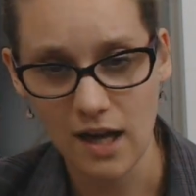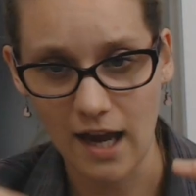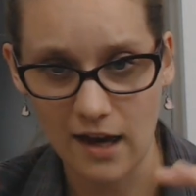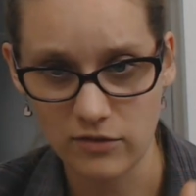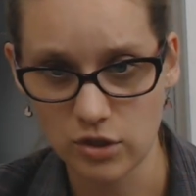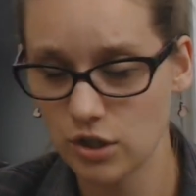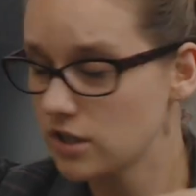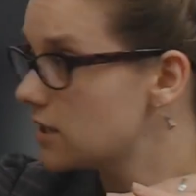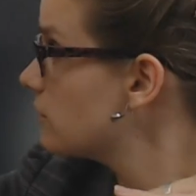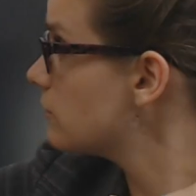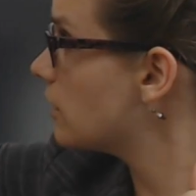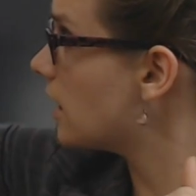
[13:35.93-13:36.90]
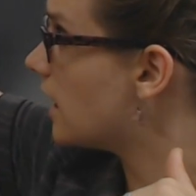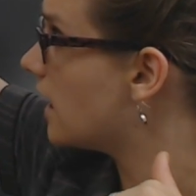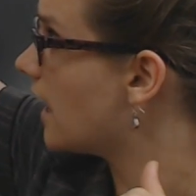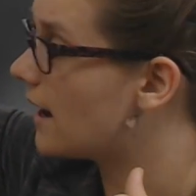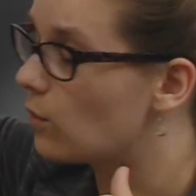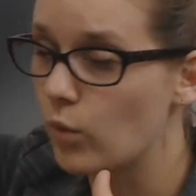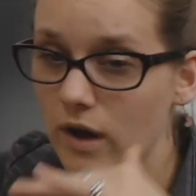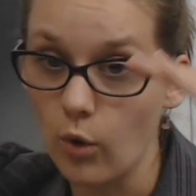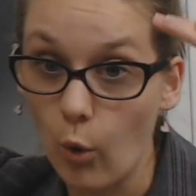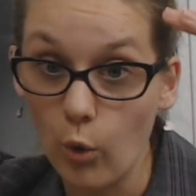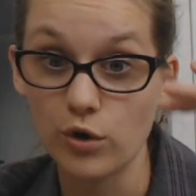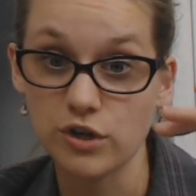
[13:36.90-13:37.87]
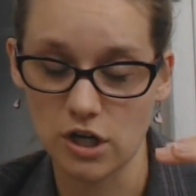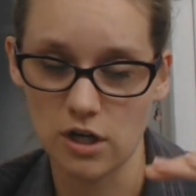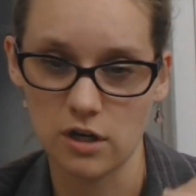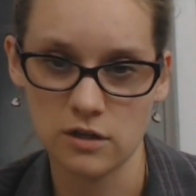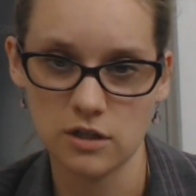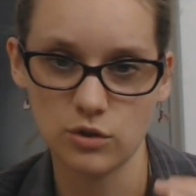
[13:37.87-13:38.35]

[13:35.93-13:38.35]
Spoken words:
have a look at what order